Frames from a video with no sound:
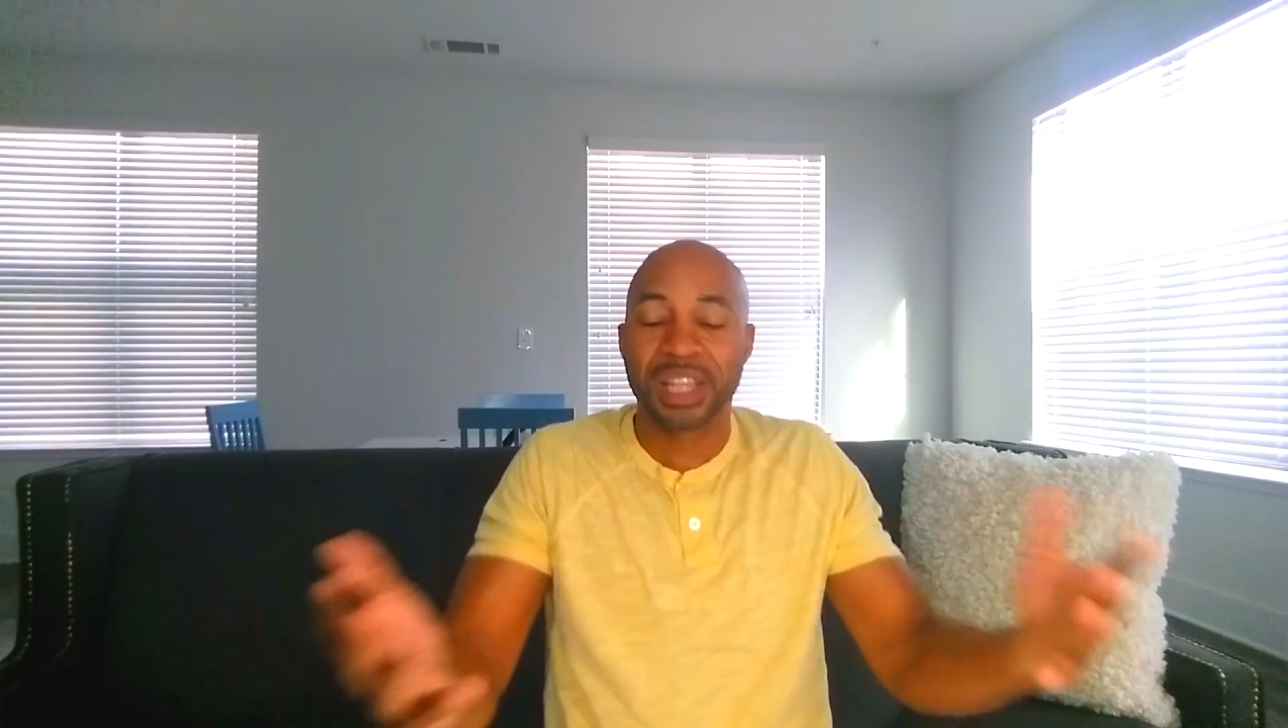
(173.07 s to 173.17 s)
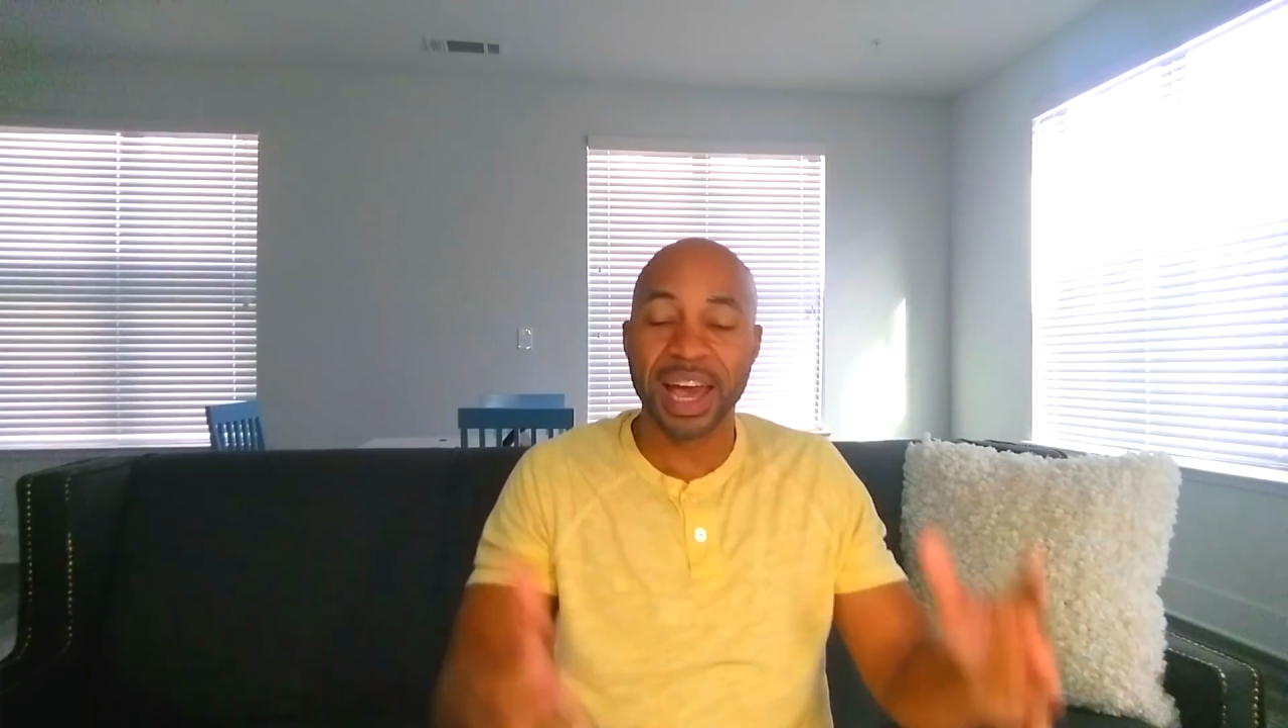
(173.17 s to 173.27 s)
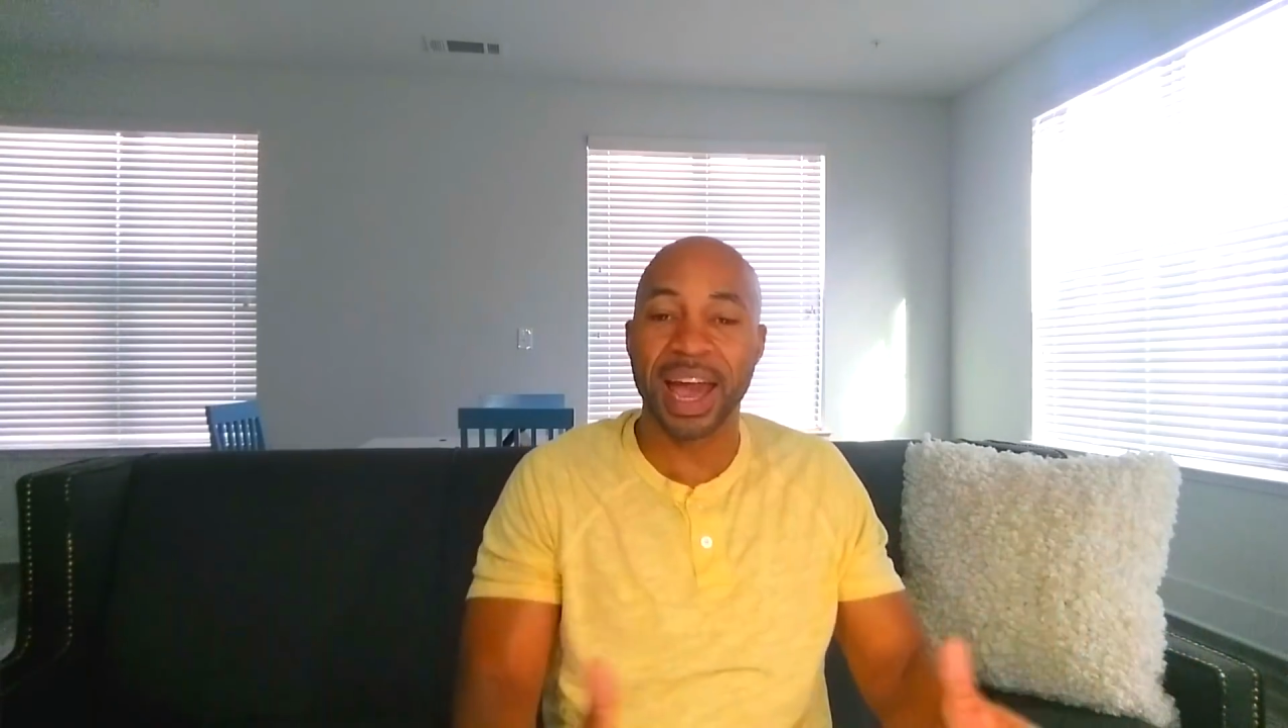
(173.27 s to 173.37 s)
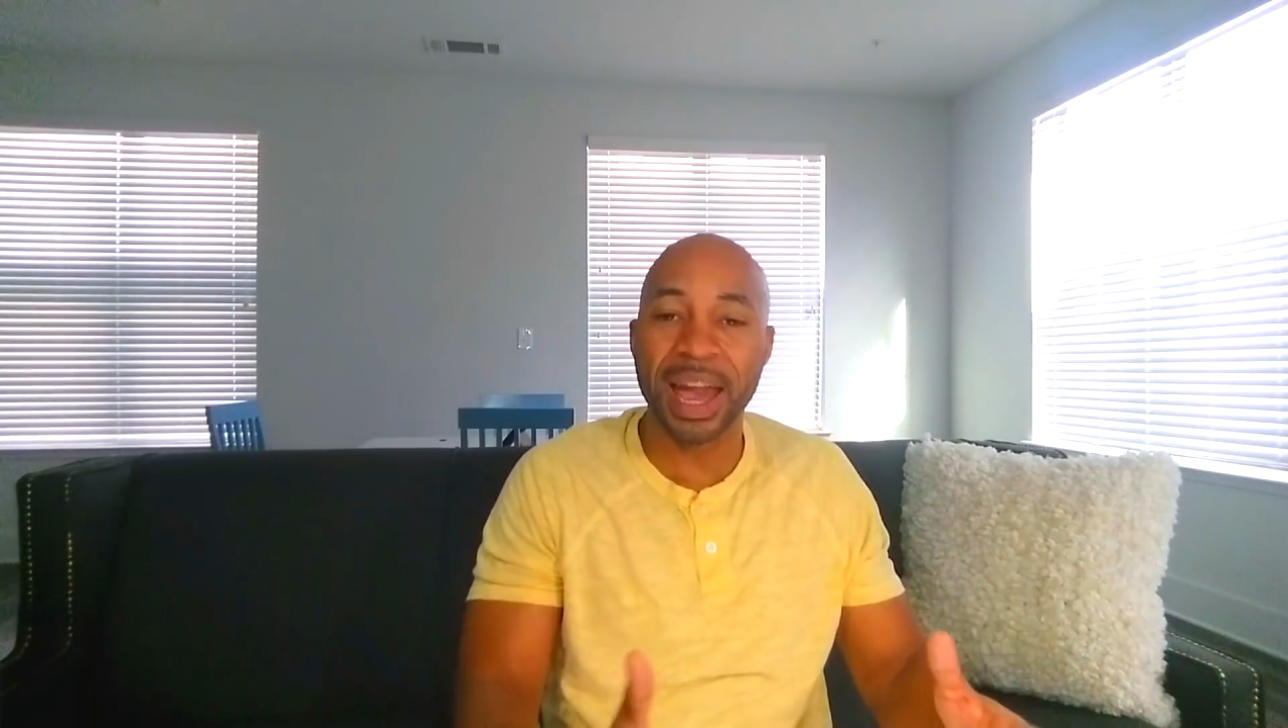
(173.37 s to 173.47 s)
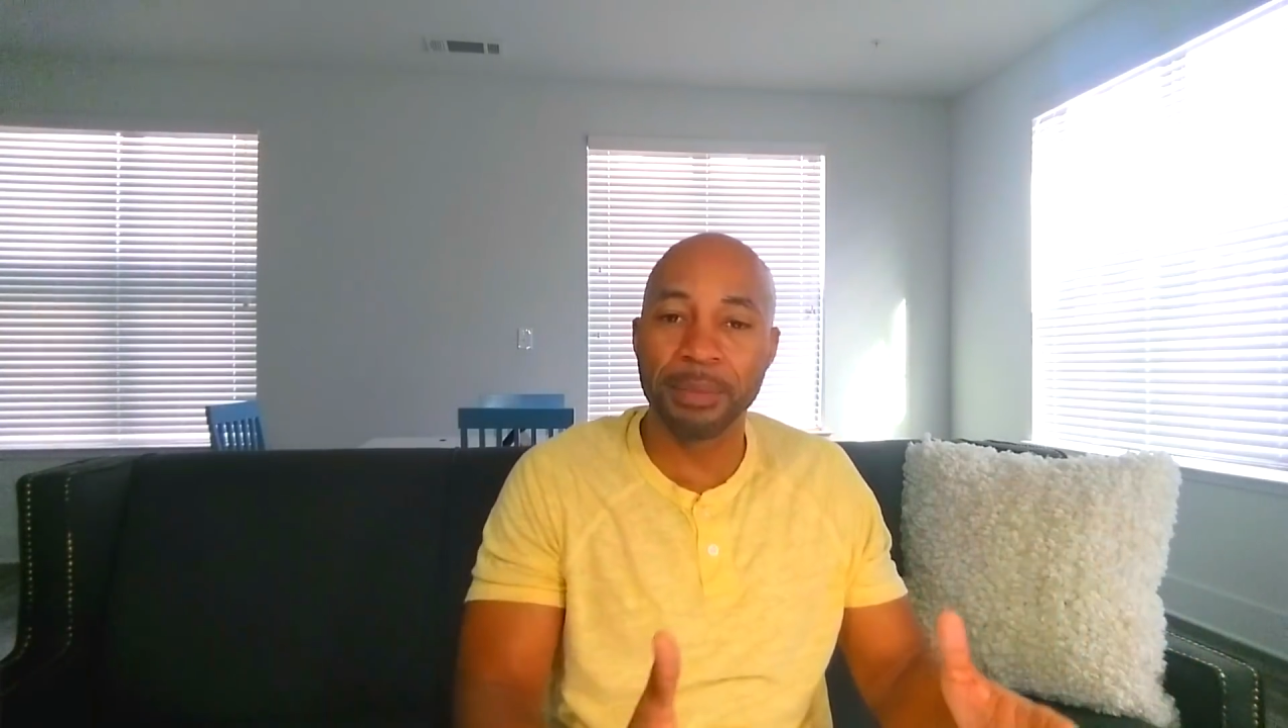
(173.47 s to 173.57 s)

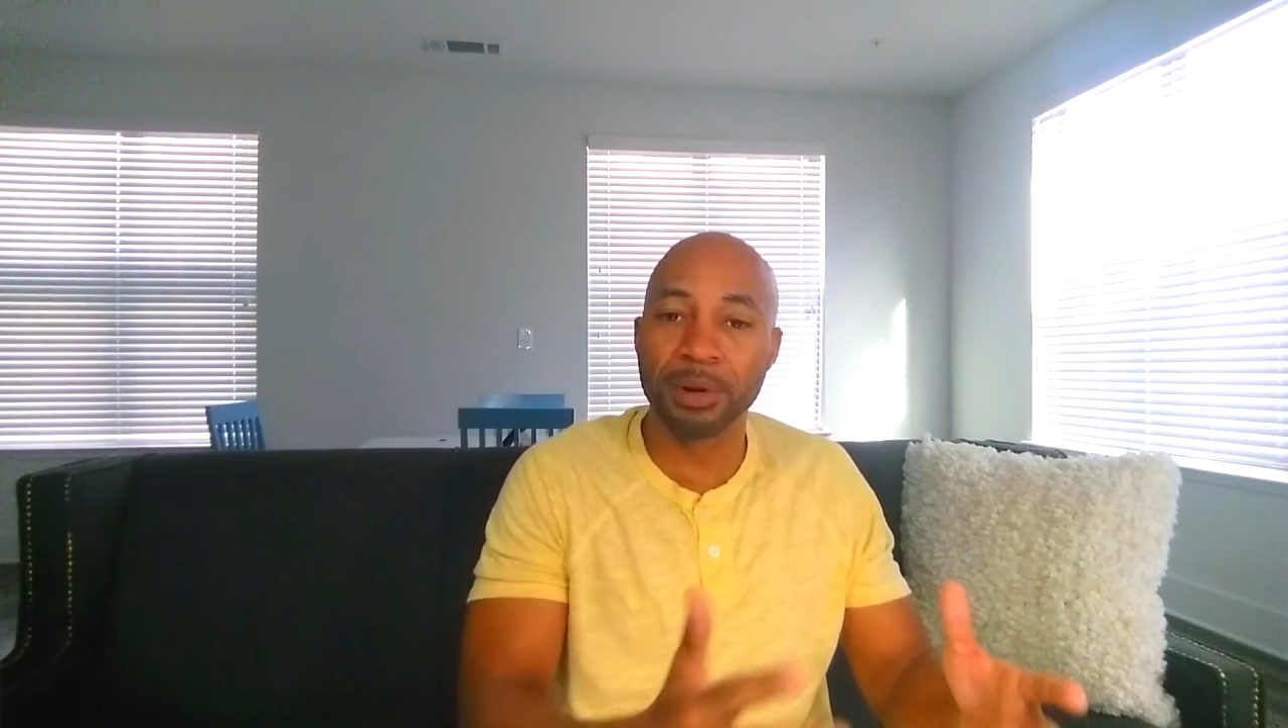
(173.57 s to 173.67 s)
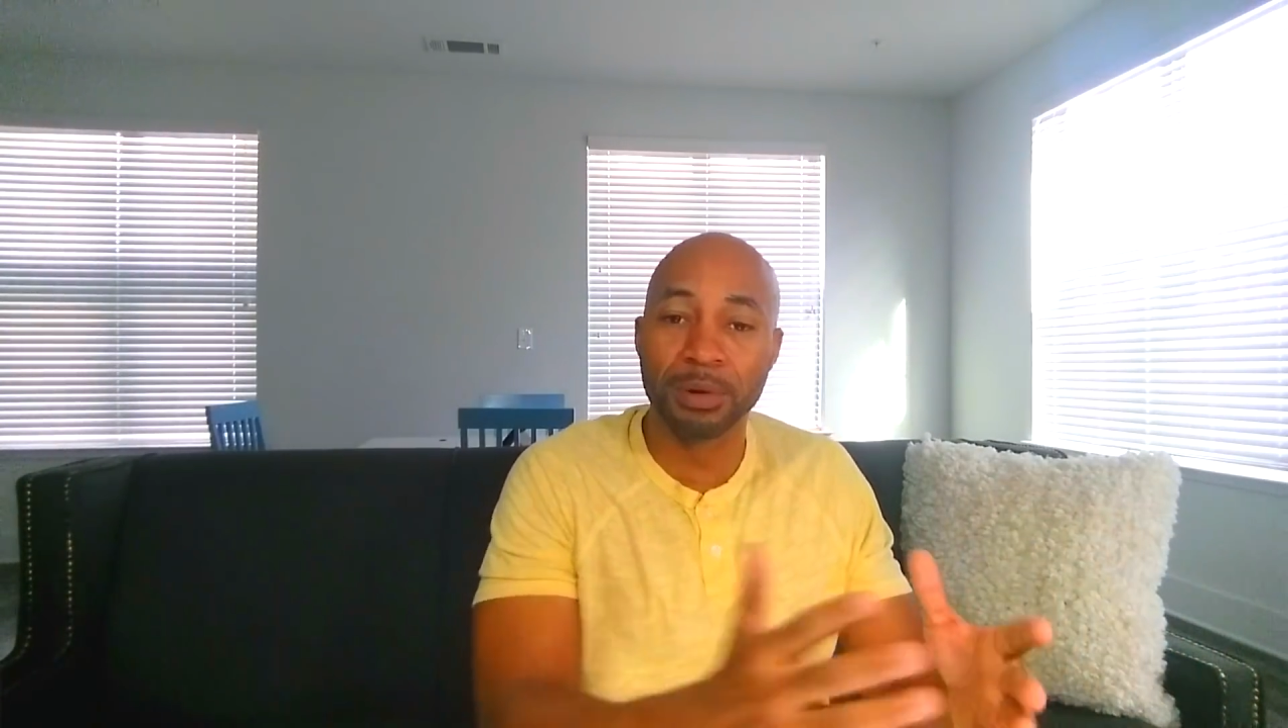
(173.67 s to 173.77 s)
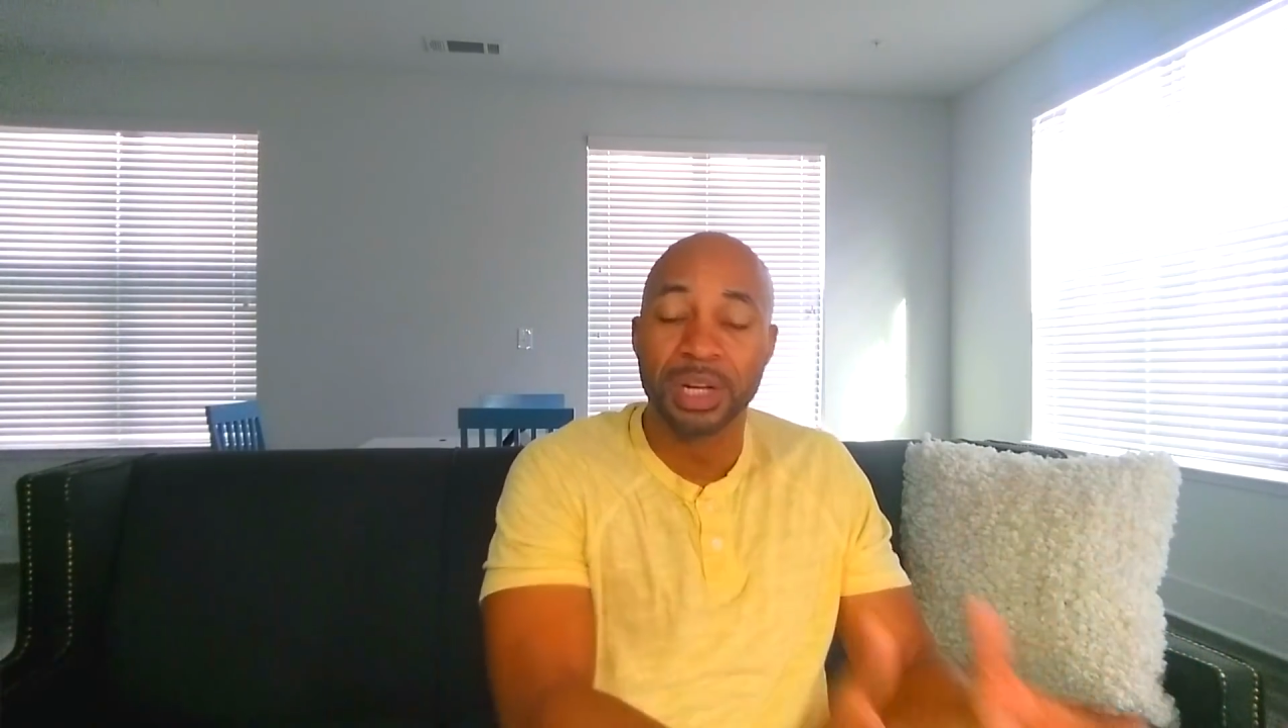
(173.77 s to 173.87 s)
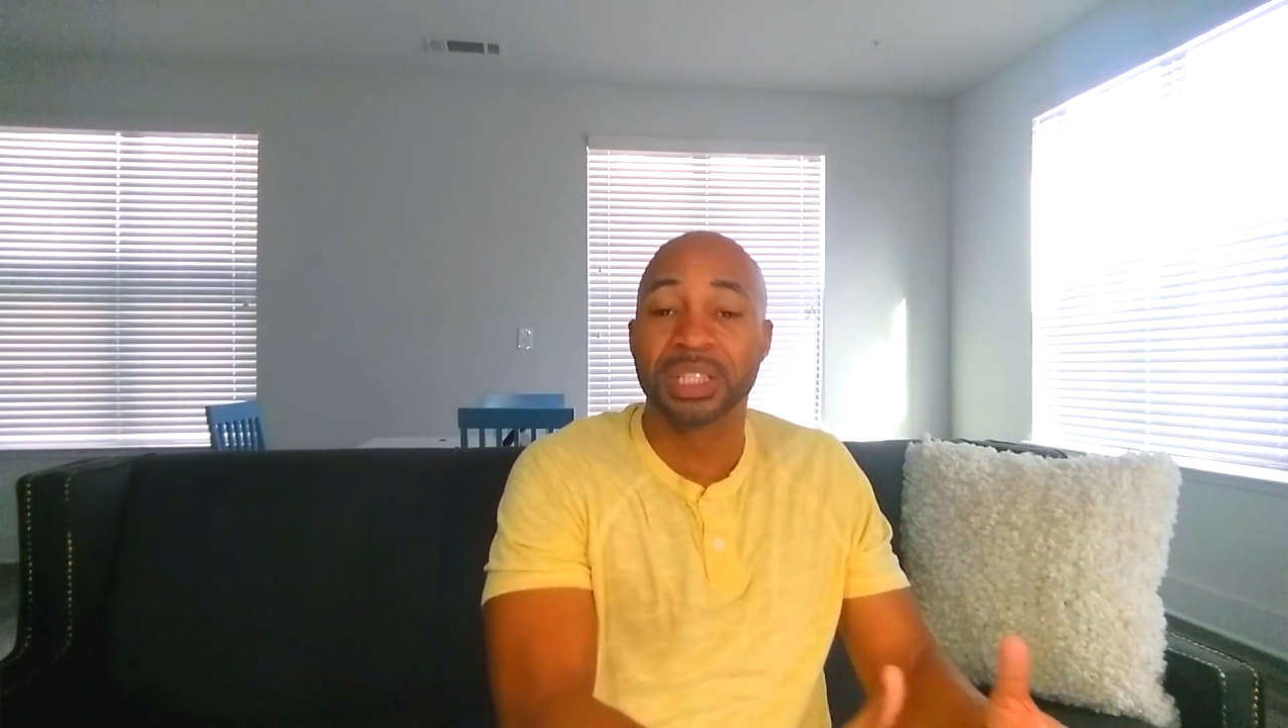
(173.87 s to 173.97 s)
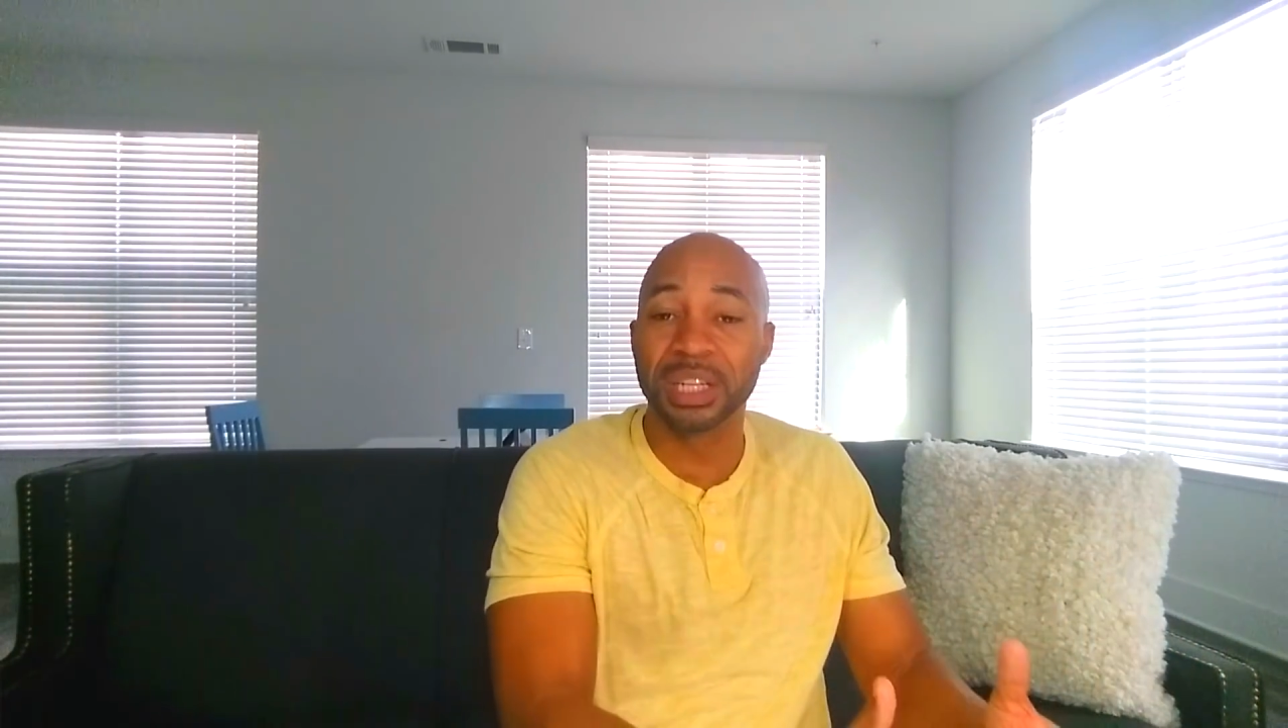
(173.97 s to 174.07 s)
they able